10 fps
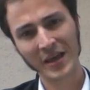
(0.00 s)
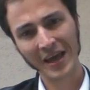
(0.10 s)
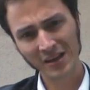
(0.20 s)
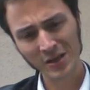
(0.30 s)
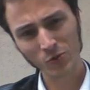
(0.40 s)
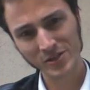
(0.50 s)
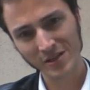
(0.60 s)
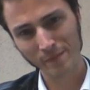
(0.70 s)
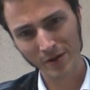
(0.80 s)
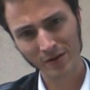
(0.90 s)
England was in
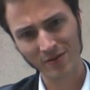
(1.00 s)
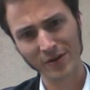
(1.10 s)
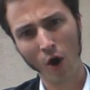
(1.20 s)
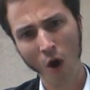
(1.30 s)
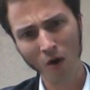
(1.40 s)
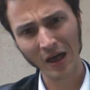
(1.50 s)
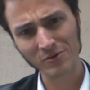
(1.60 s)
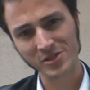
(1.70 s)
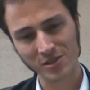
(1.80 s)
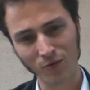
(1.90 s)
the middle of an all-out
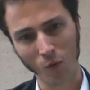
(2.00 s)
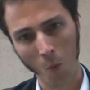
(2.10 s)
civil